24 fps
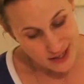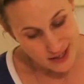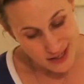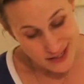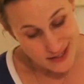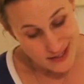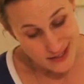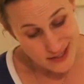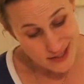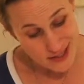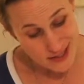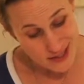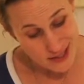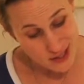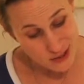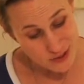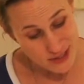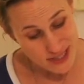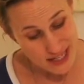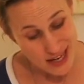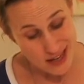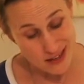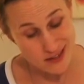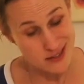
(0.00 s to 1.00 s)
and didn't slow
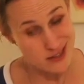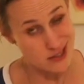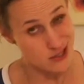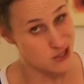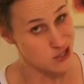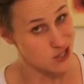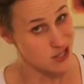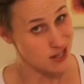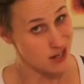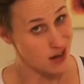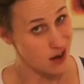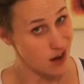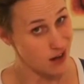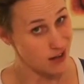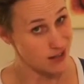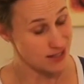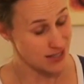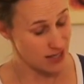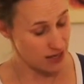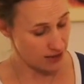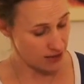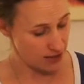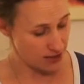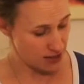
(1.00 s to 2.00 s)
down till she conked
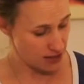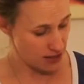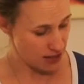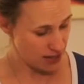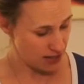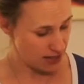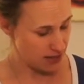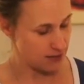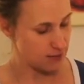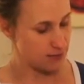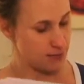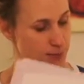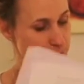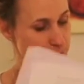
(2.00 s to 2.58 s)
out at night.